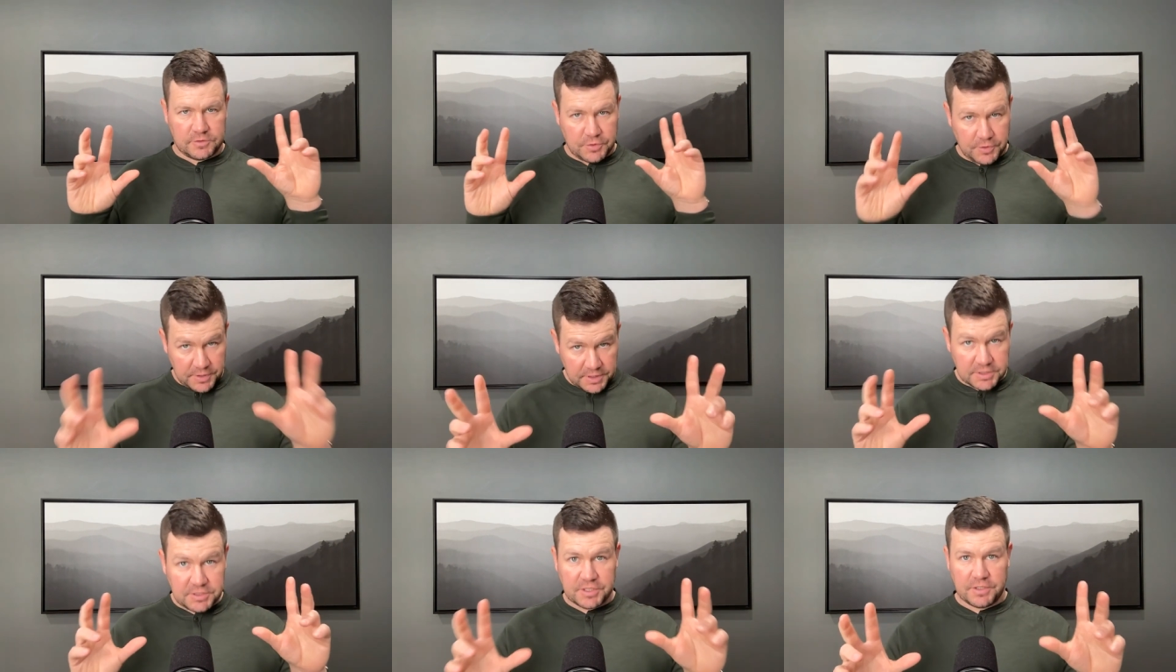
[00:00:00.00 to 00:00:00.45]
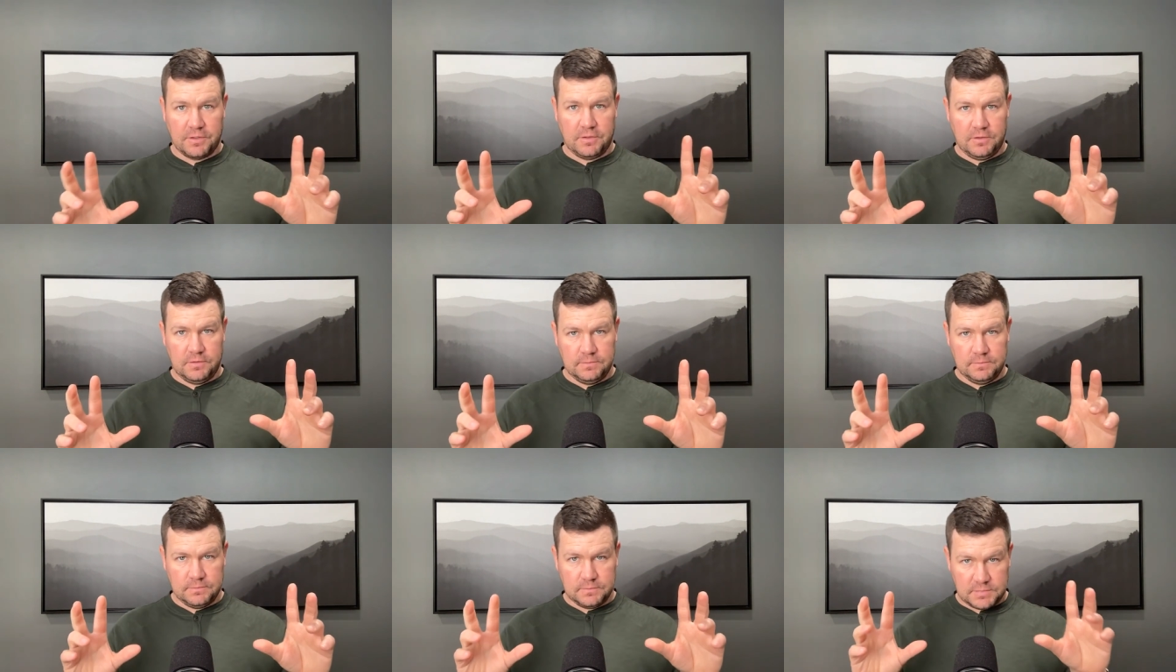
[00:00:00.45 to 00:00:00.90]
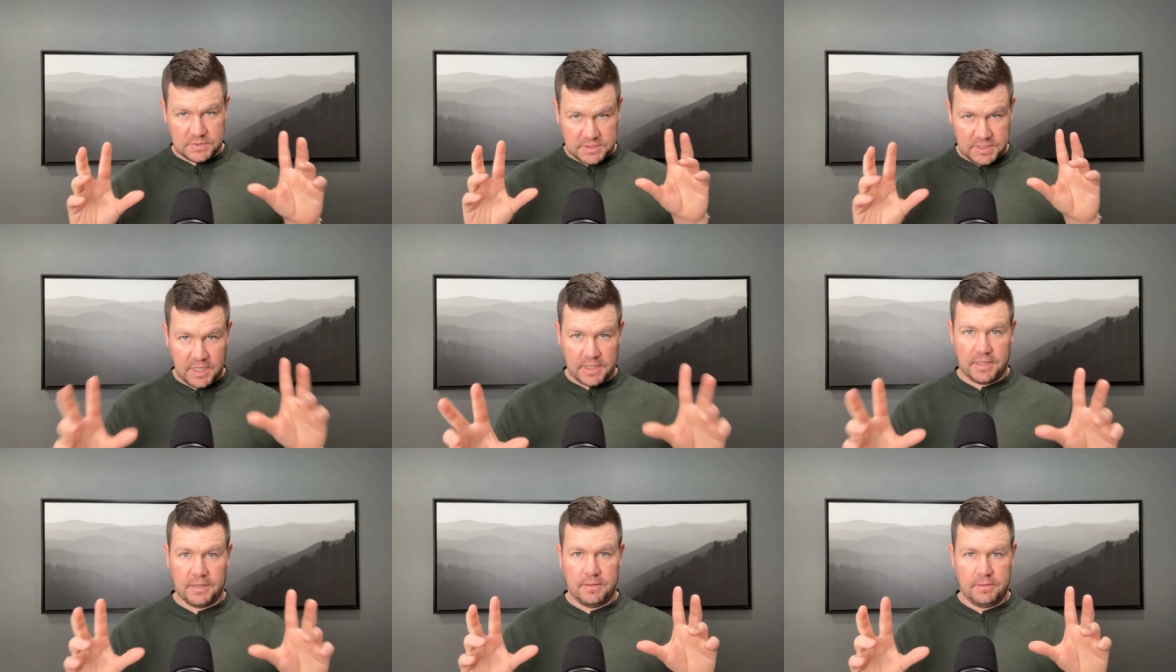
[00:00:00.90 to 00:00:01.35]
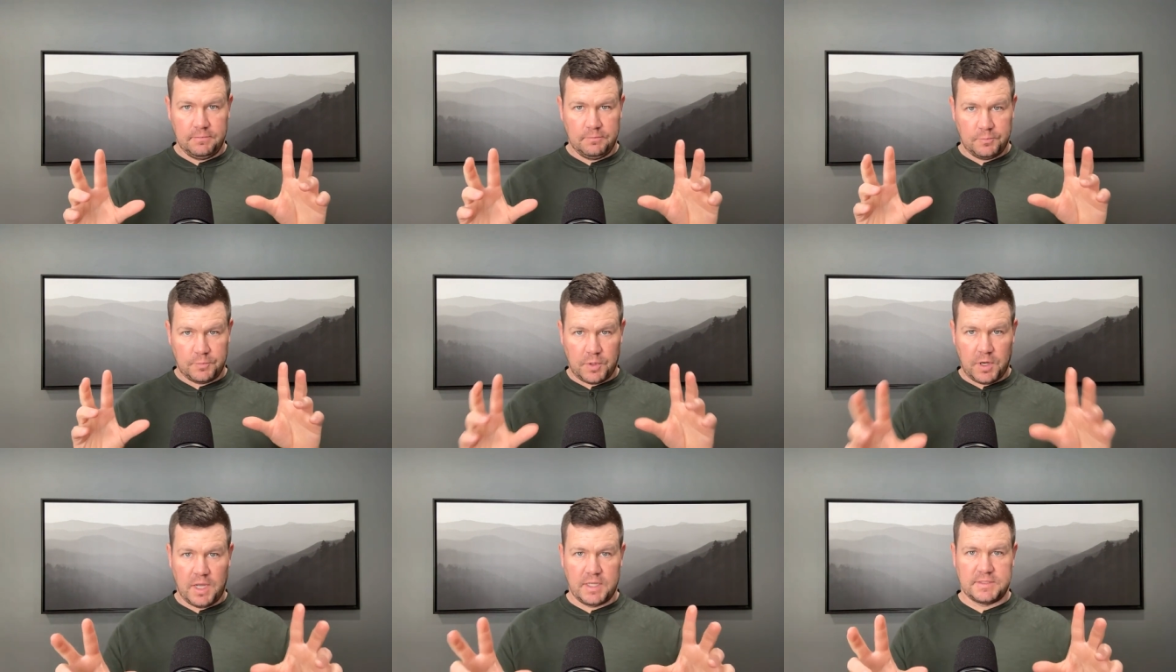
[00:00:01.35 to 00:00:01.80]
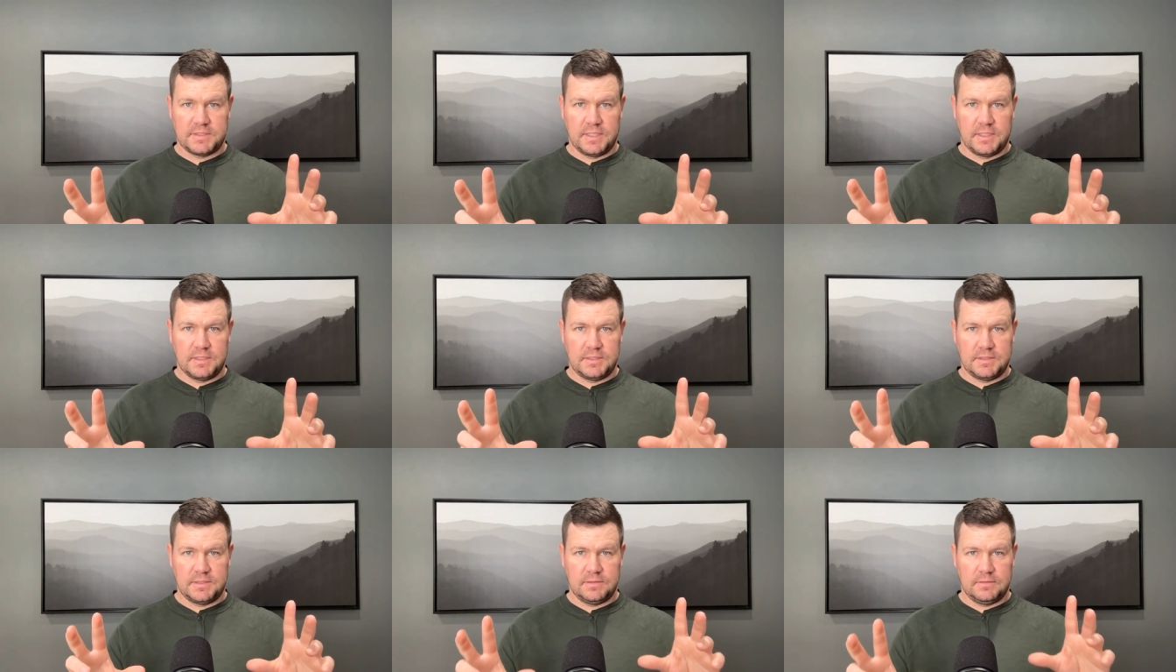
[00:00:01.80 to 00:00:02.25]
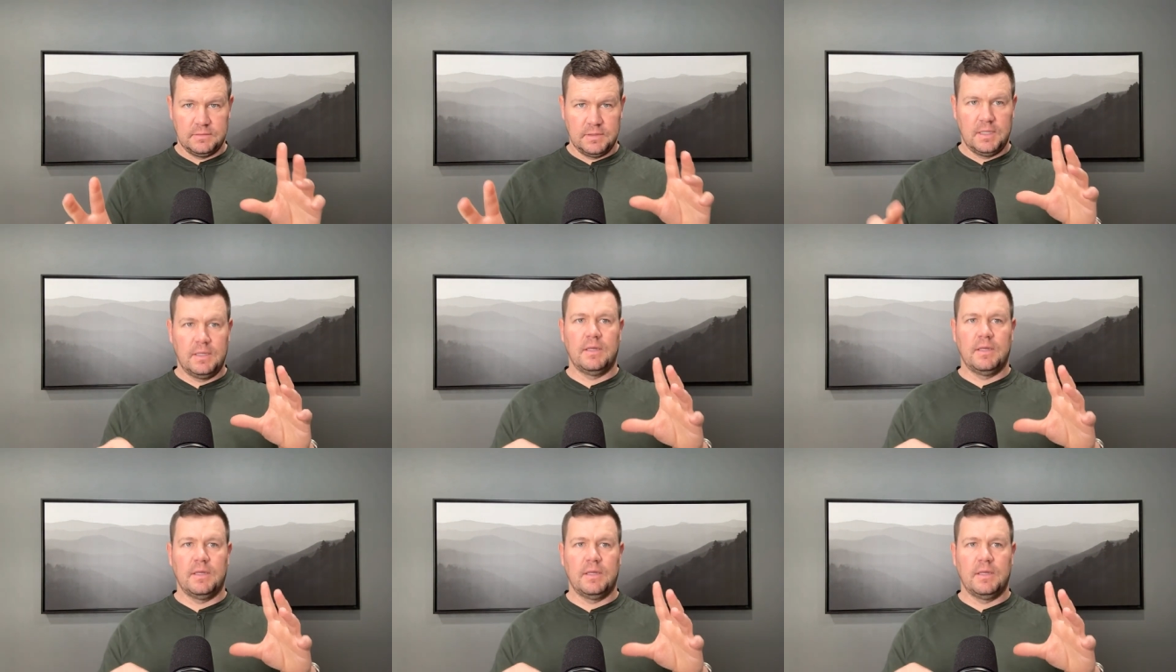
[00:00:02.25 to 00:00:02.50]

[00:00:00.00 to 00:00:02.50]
traditional study process,